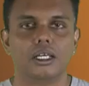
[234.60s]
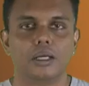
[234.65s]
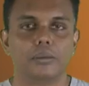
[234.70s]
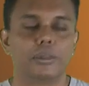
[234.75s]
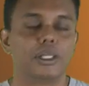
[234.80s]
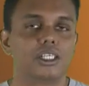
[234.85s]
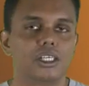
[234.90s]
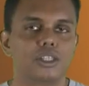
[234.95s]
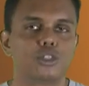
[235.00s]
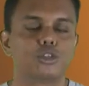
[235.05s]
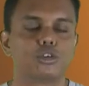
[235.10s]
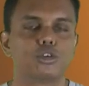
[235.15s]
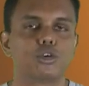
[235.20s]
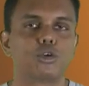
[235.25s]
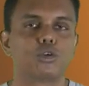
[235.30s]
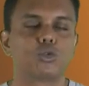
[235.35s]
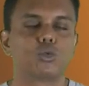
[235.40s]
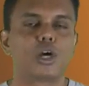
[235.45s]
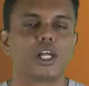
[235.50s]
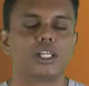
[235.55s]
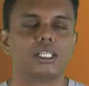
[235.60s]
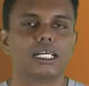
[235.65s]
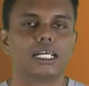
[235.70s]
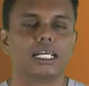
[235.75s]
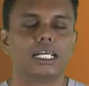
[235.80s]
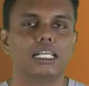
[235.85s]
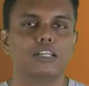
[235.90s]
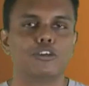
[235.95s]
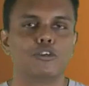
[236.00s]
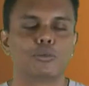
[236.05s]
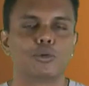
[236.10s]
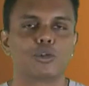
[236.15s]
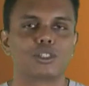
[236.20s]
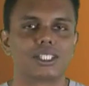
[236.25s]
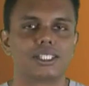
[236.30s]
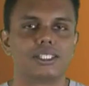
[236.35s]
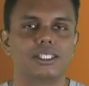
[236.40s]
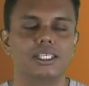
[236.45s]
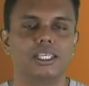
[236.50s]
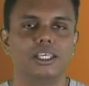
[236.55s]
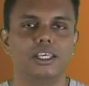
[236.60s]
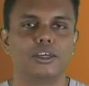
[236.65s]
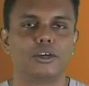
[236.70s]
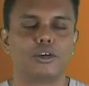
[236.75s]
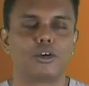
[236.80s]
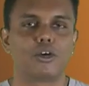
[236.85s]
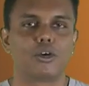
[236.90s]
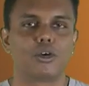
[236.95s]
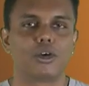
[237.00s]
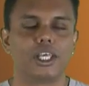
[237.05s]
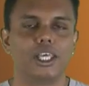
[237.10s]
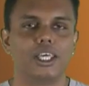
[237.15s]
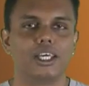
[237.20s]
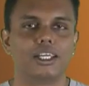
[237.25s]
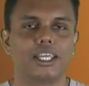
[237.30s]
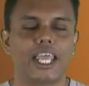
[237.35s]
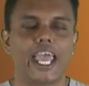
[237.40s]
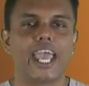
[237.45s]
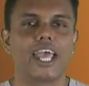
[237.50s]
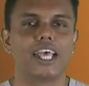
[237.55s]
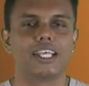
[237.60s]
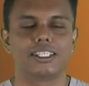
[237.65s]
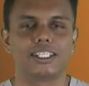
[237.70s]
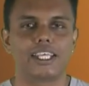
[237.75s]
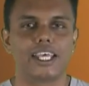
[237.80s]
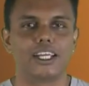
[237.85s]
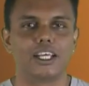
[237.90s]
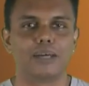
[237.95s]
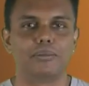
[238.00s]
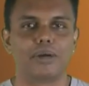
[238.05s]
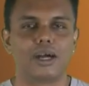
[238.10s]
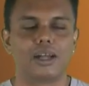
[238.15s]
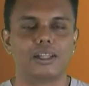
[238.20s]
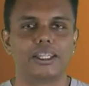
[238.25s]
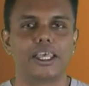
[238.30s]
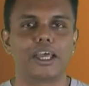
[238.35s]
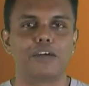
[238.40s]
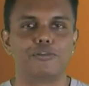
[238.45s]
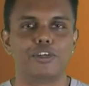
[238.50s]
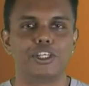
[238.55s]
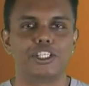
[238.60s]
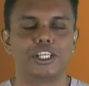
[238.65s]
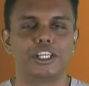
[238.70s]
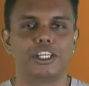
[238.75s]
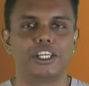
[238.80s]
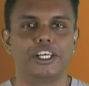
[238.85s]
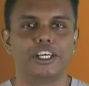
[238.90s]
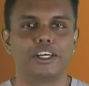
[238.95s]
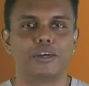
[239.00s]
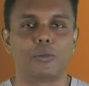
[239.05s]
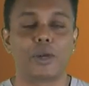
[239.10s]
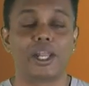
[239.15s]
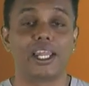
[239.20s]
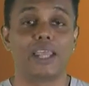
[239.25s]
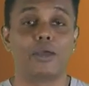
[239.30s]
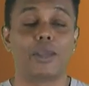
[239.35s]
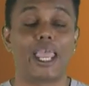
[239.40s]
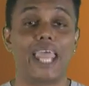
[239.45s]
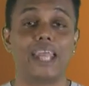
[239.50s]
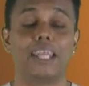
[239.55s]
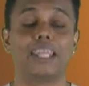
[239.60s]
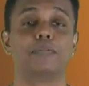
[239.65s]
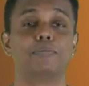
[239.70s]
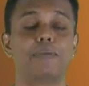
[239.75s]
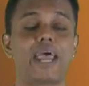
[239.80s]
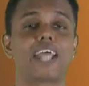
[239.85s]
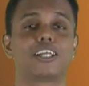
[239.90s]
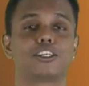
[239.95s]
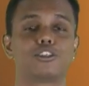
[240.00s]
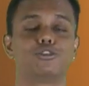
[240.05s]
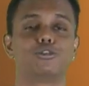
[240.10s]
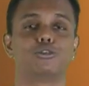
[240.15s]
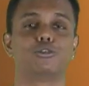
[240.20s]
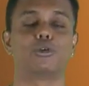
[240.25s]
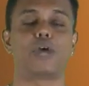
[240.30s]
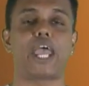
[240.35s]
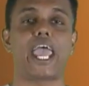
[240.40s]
But just to quote what Liverpool's CEO Ian Eyre said about their visit here when they headed back to